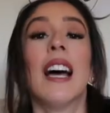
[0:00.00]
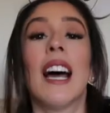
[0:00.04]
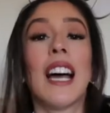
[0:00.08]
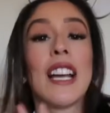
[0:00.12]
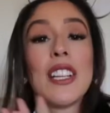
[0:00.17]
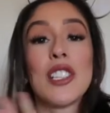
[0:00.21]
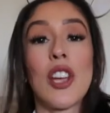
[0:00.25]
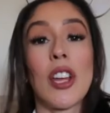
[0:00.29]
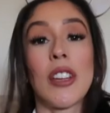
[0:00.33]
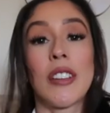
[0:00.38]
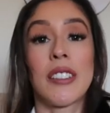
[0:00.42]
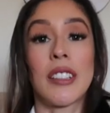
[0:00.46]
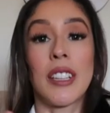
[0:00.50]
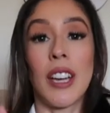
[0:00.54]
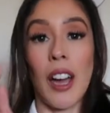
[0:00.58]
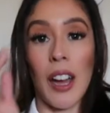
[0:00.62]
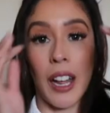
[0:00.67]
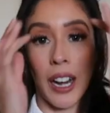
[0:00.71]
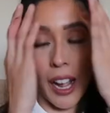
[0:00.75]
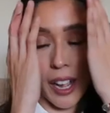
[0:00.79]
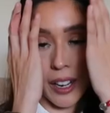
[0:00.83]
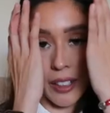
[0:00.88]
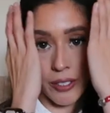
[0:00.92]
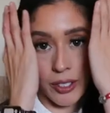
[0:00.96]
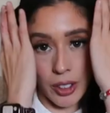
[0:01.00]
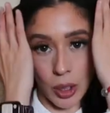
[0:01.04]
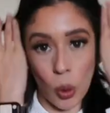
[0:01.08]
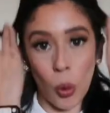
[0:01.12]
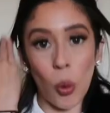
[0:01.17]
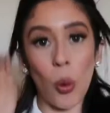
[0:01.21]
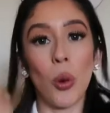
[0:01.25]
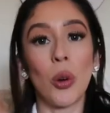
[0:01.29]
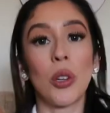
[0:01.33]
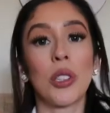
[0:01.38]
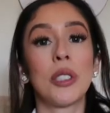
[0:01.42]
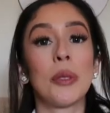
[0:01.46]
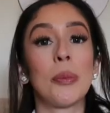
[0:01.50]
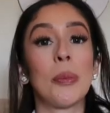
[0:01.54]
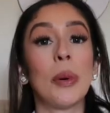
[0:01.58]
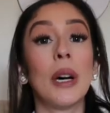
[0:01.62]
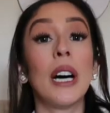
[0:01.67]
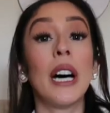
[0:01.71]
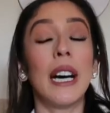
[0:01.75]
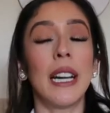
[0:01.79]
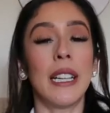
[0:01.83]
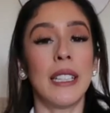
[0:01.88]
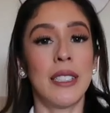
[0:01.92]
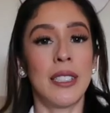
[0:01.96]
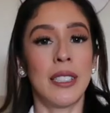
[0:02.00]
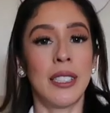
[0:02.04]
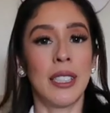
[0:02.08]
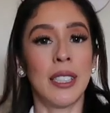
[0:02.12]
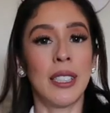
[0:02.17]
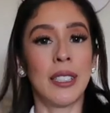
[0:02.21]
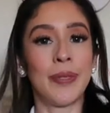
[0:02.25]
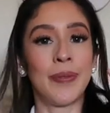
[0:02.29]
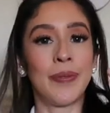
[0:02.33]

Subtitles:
I just got out of a cold, but